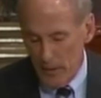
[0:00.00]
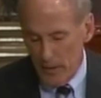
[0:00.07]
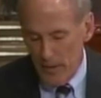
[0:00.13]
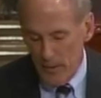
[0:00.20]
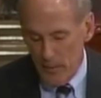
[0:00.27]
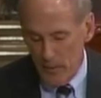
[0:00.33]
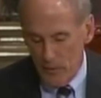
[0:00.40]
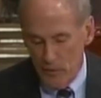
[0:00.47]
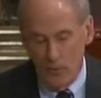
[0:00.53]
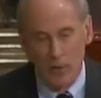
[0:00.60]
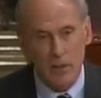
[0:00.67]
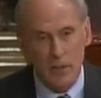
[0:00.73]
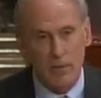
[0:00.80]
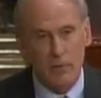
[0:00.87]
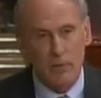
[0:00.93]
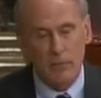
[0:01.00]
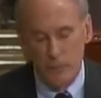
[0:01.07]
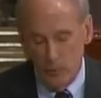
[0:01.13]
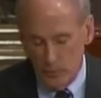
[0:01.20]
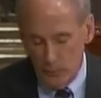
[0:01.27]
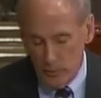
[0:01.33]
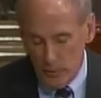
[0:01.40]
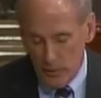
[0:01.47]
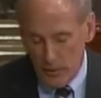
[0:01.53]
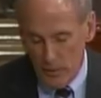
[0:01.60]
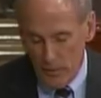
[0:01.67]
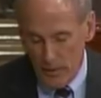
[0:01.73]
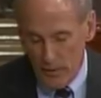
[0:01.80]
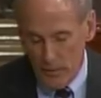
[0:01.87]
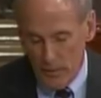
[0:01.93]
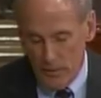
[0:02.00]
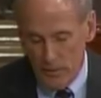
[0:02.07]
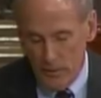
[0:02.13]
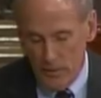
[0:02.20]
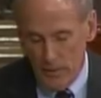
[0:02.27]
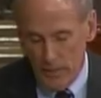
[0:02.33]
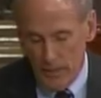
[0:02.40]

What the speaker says: and opportunity for future generations.